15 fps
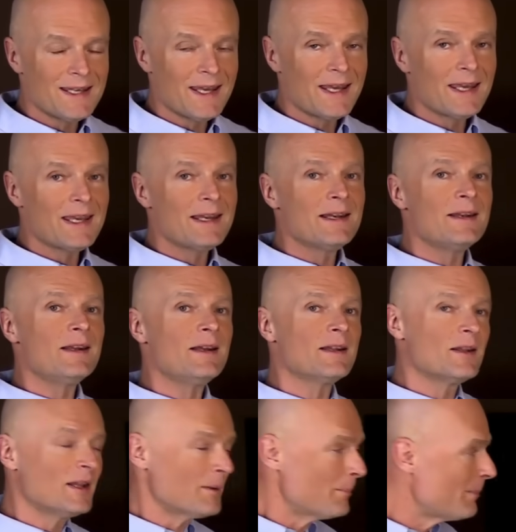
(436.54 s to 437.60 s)
gain,
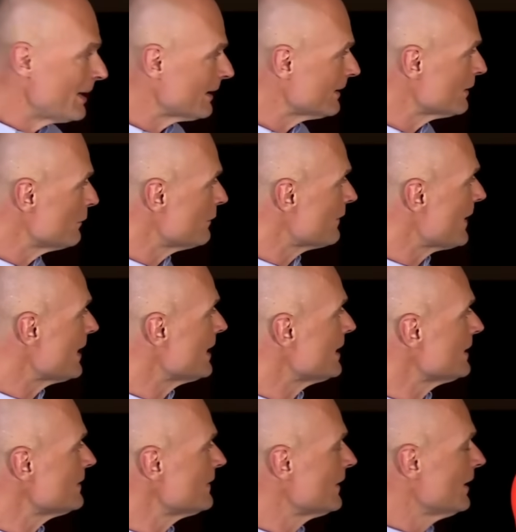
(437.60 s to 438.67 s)
the belly
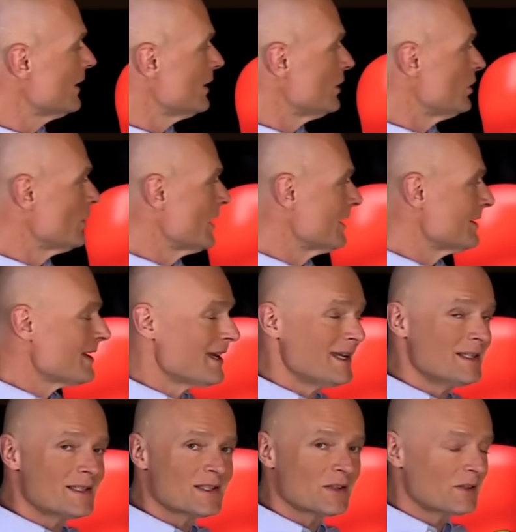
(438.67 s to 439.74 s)
fat, you get
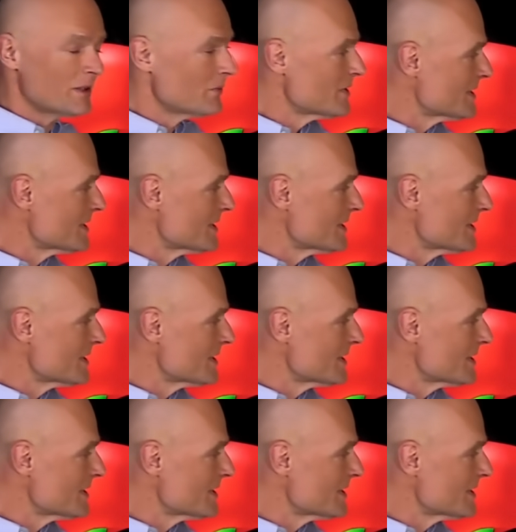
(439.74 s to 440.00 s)
insulin